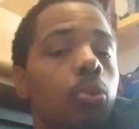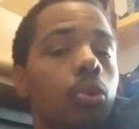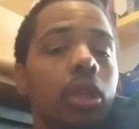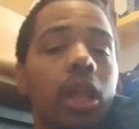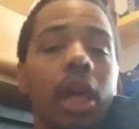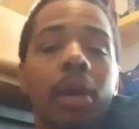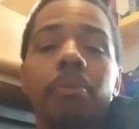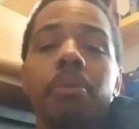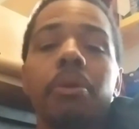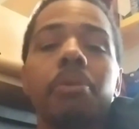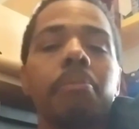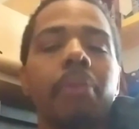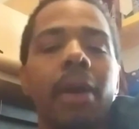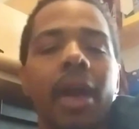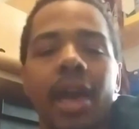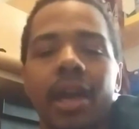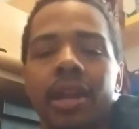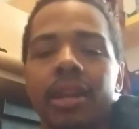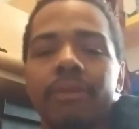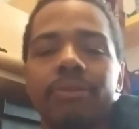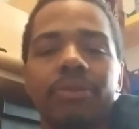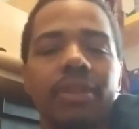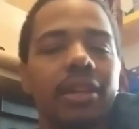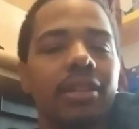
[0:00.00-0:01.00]
will I be mad
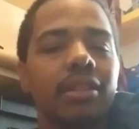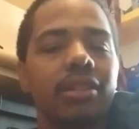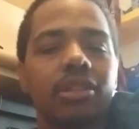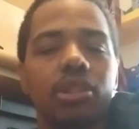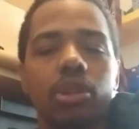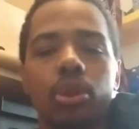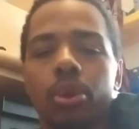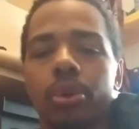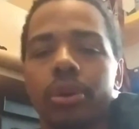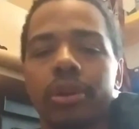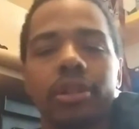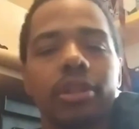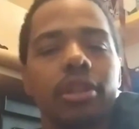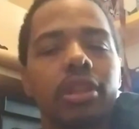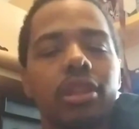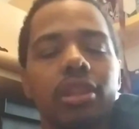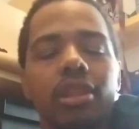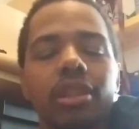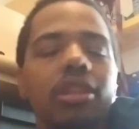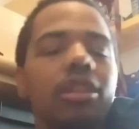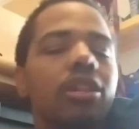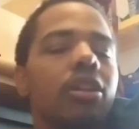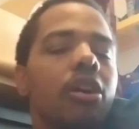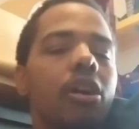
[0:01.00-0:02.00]
if they do it?
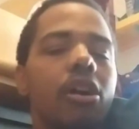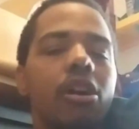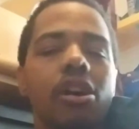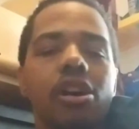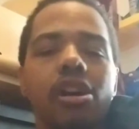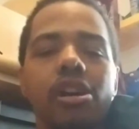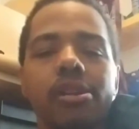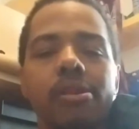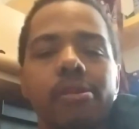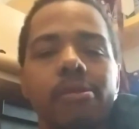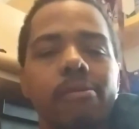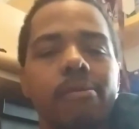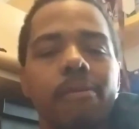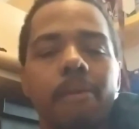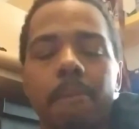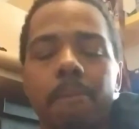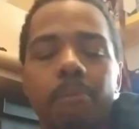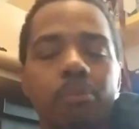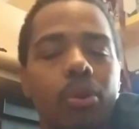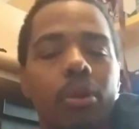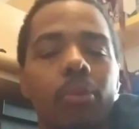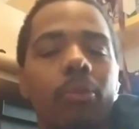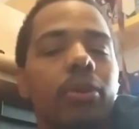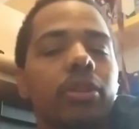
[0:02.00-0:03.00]

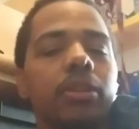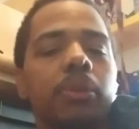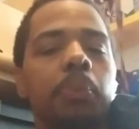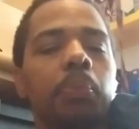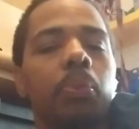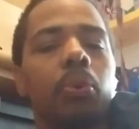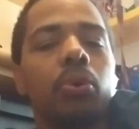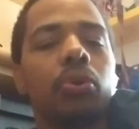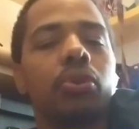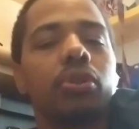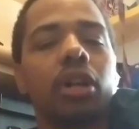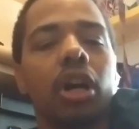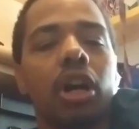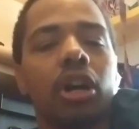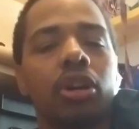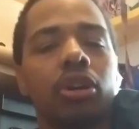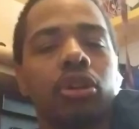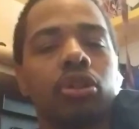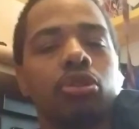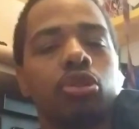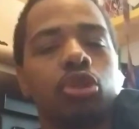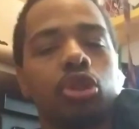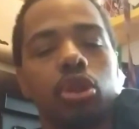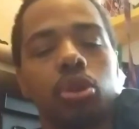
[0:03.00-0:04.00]
Pretty much pulled
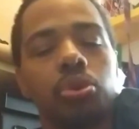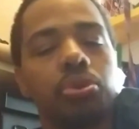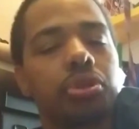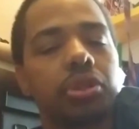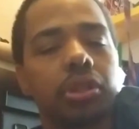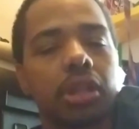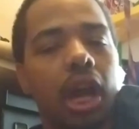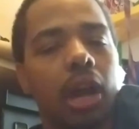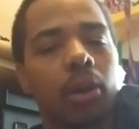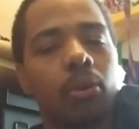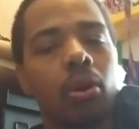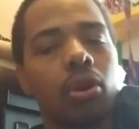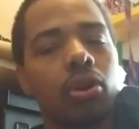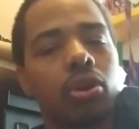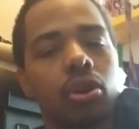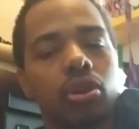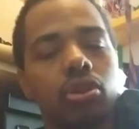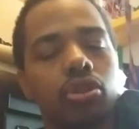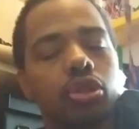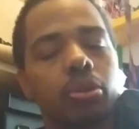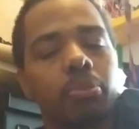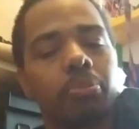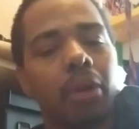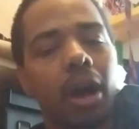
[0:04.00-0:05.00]
Luke Skywalker and
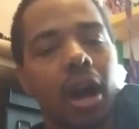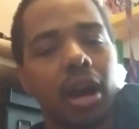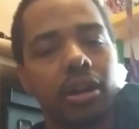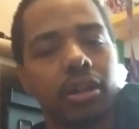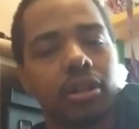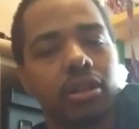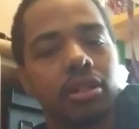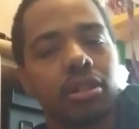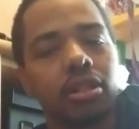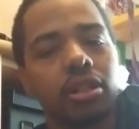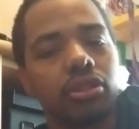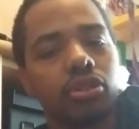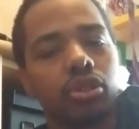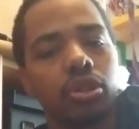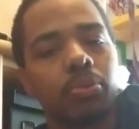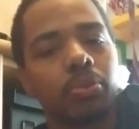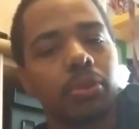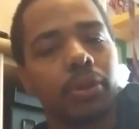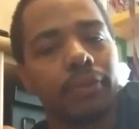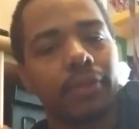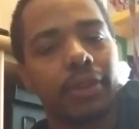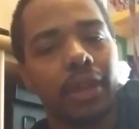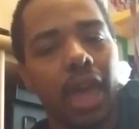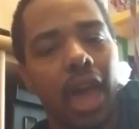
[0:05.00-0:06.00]
Chewbacca in terms
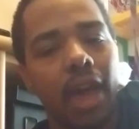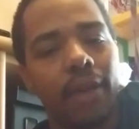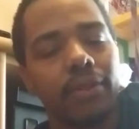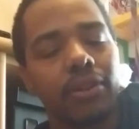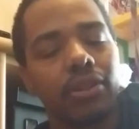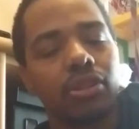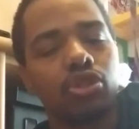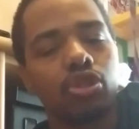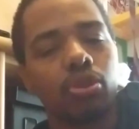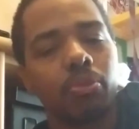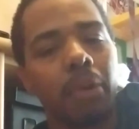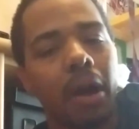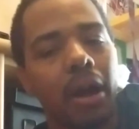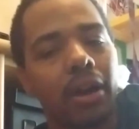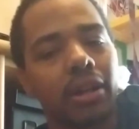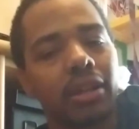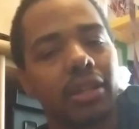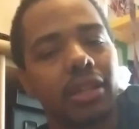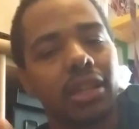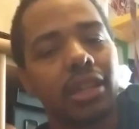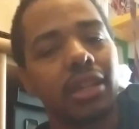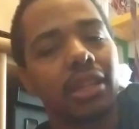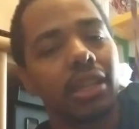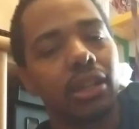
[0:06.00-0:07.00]
of having Chewbacca
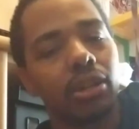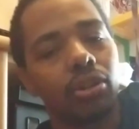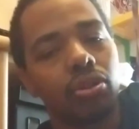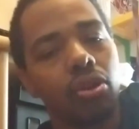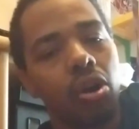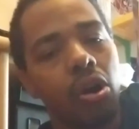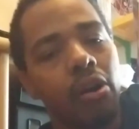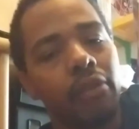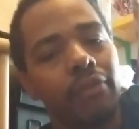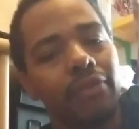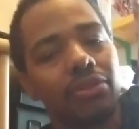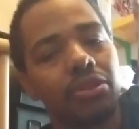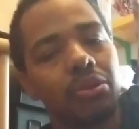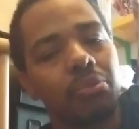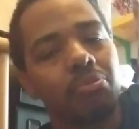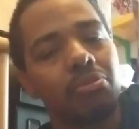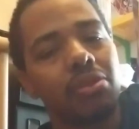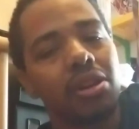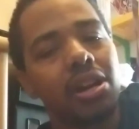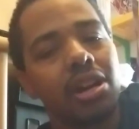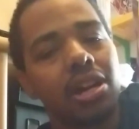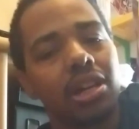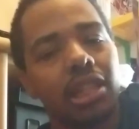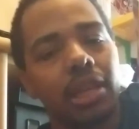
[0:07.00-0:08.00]
get killed off in the
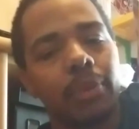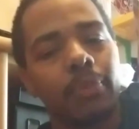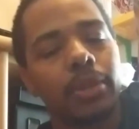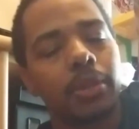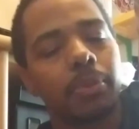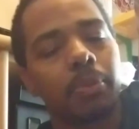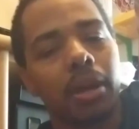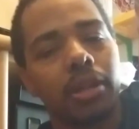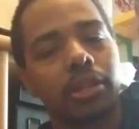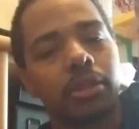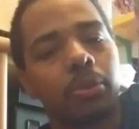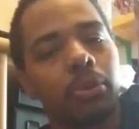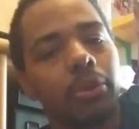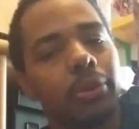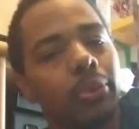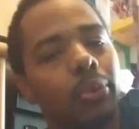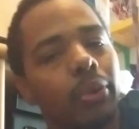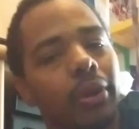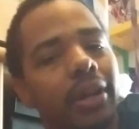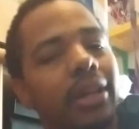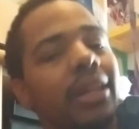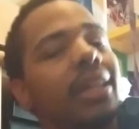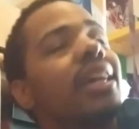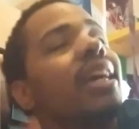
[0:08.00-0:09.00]
lamest possible way?